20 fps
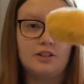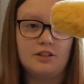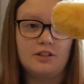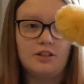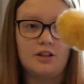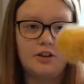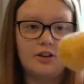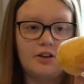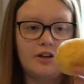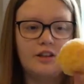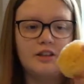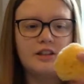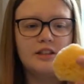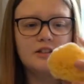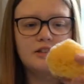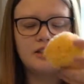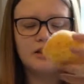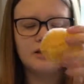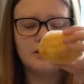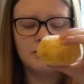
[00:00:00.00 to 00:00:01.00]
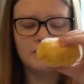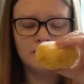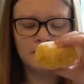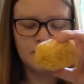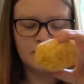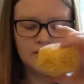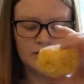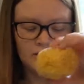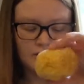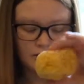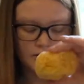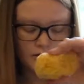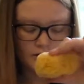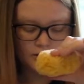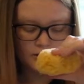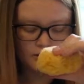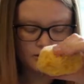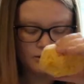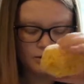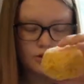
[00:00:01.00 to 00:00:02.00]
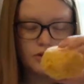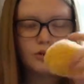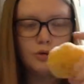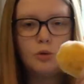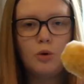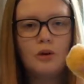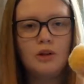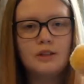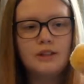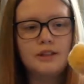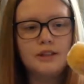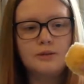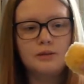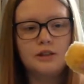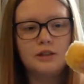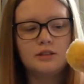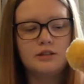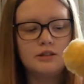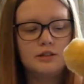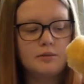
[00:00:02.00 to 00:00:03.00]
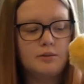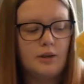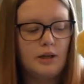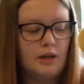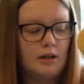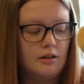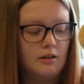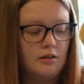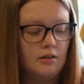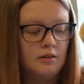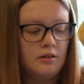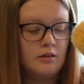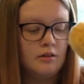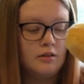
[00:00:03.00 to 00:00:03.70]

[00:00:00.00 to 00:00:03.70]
So, and these are good quality ones as well.